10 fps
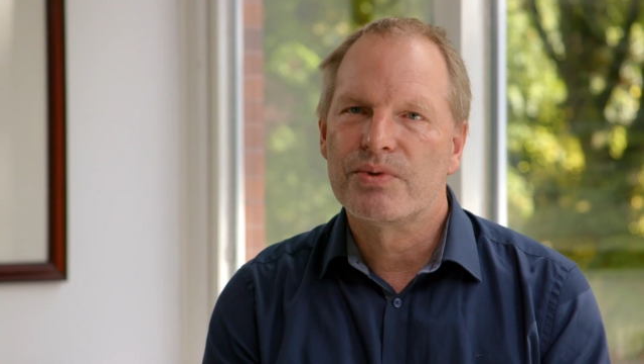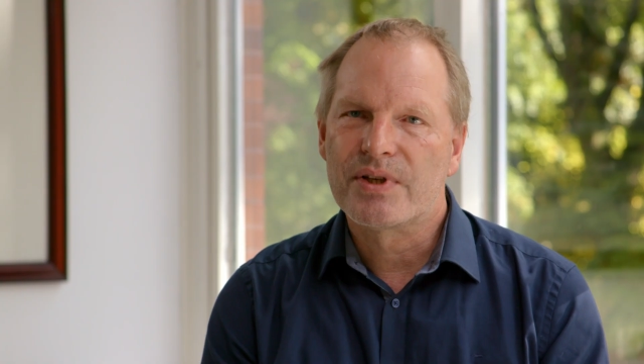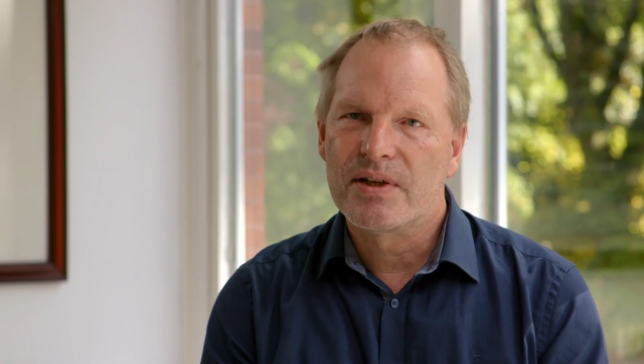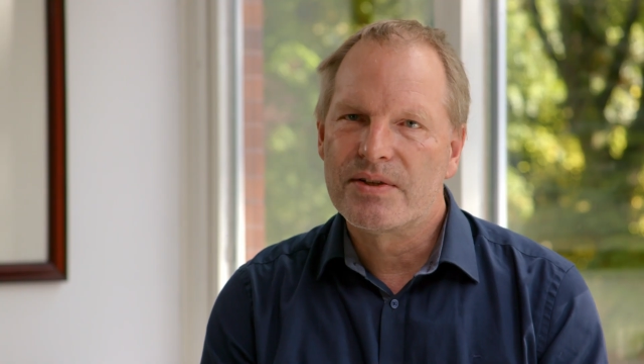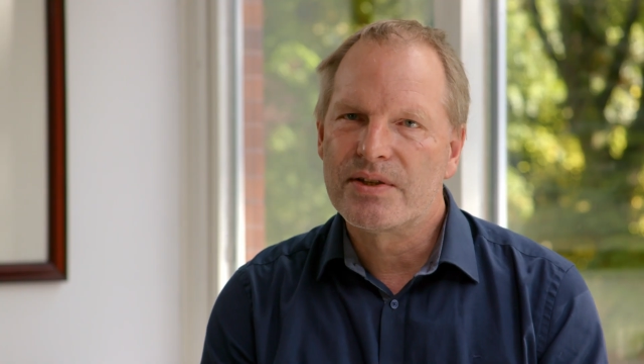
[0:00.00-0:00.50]

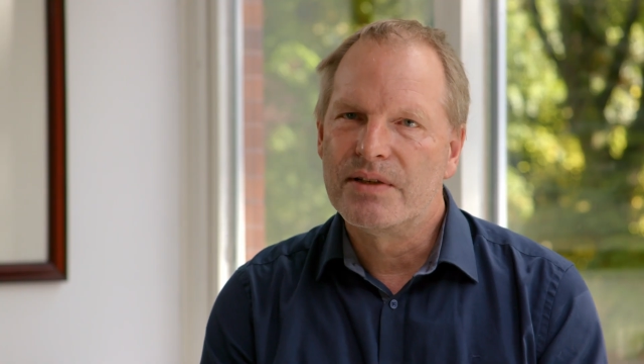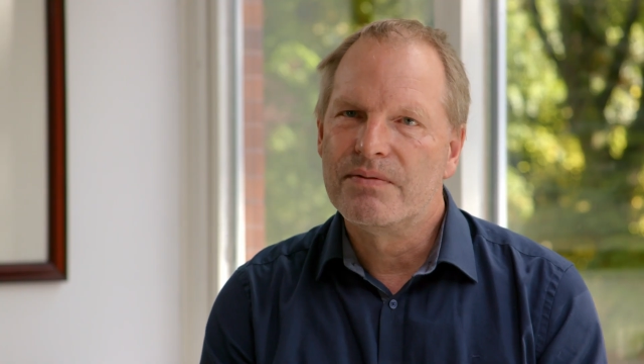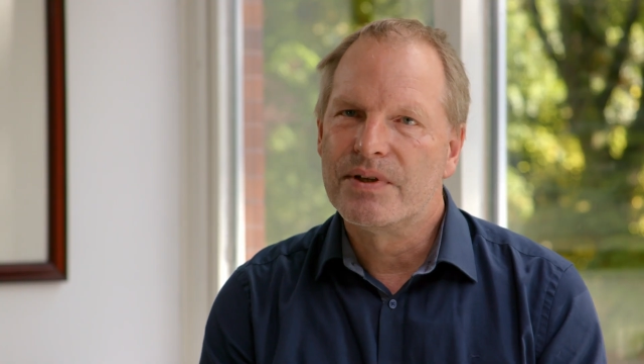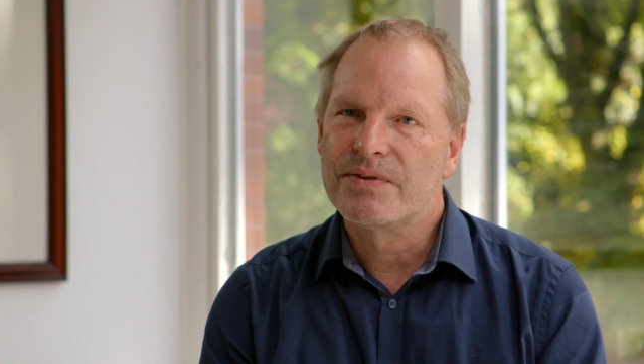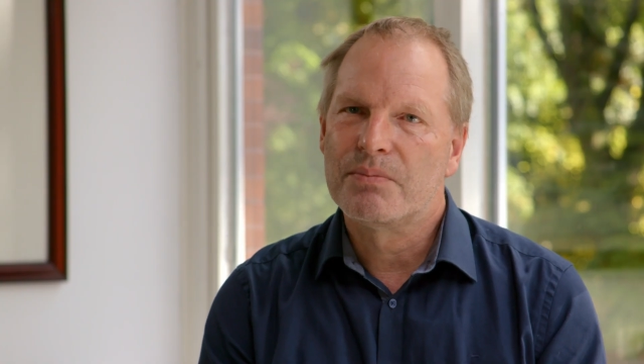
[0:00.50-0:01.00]
results,
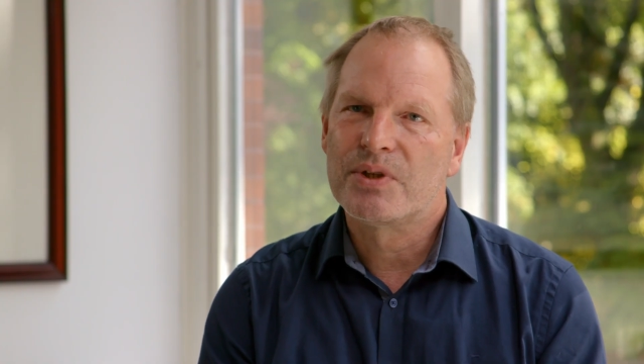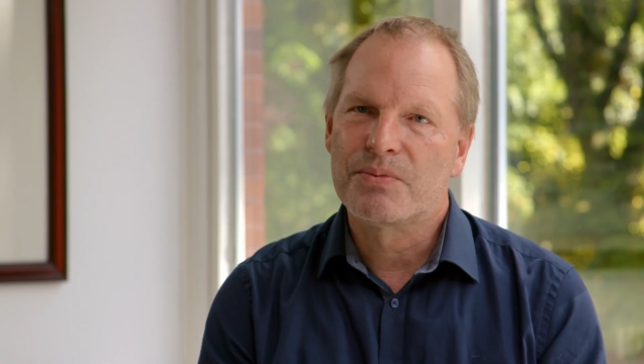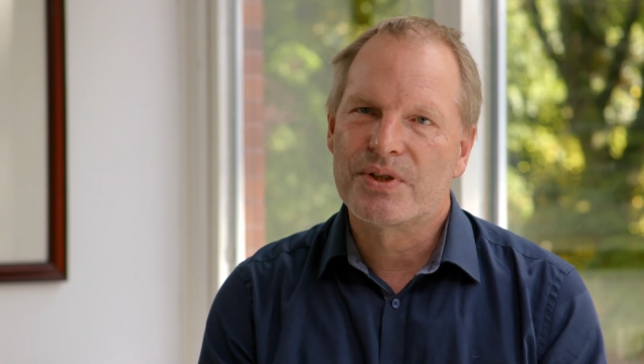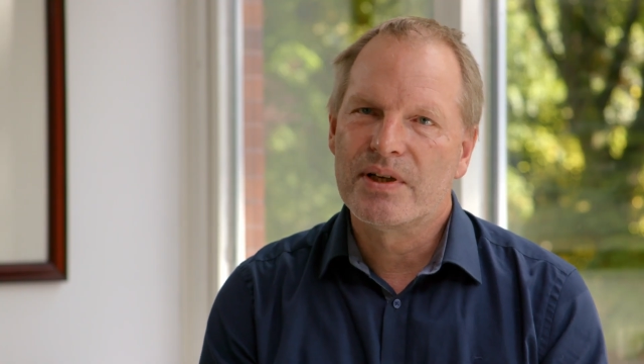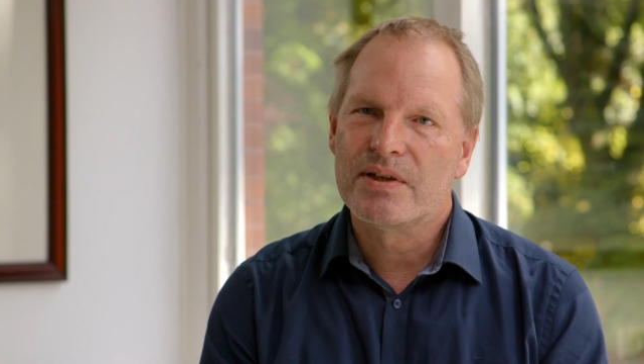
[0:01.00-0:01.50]
even if
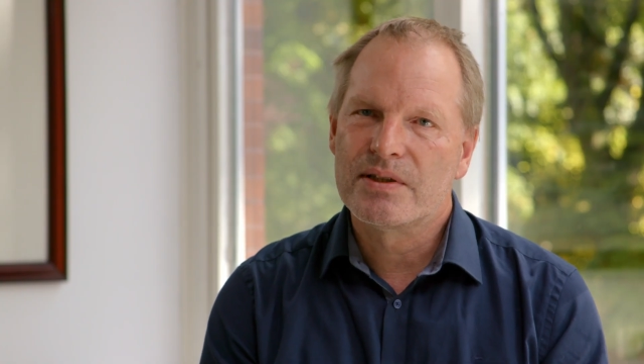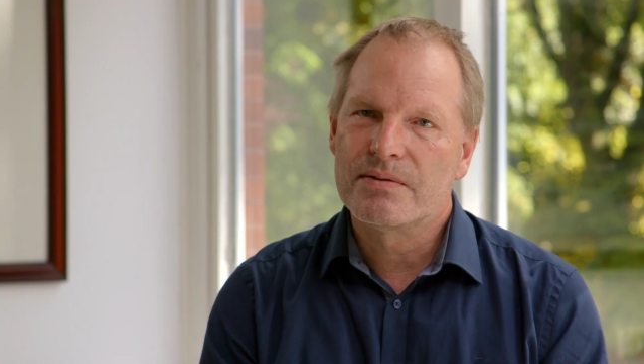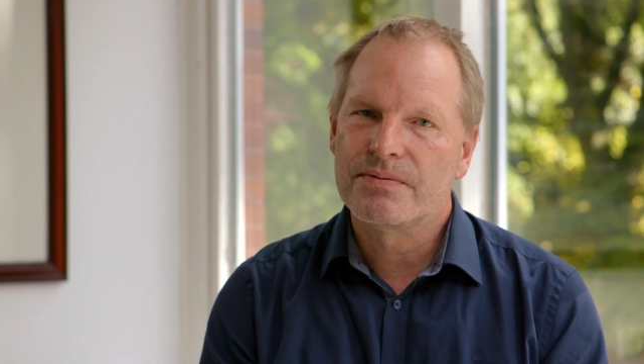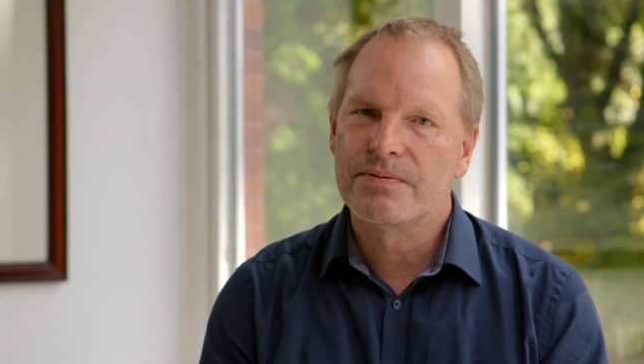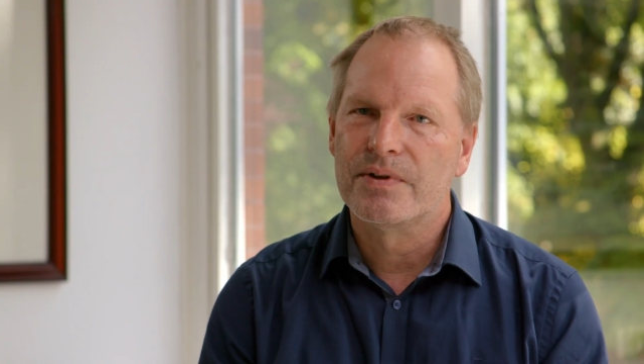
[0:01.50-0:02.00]
sometimes
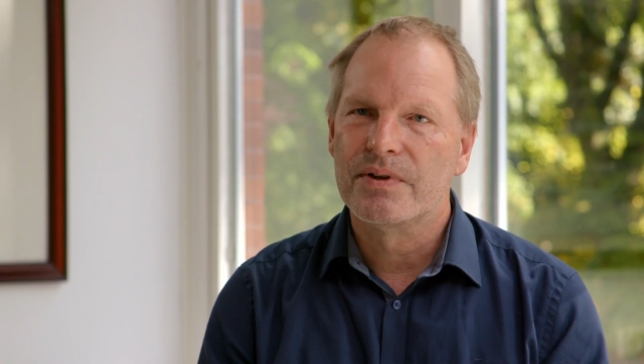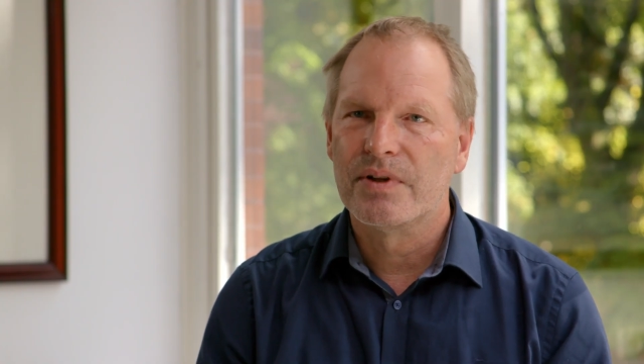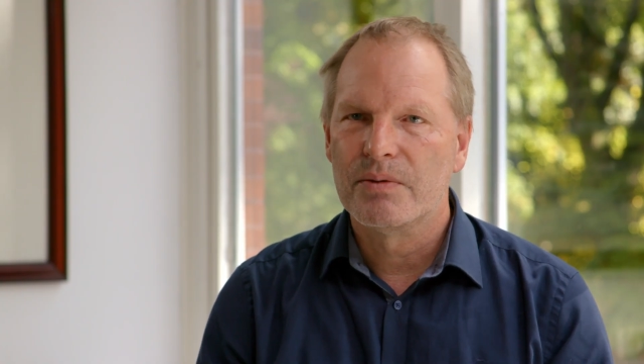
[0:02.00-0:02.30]
negative,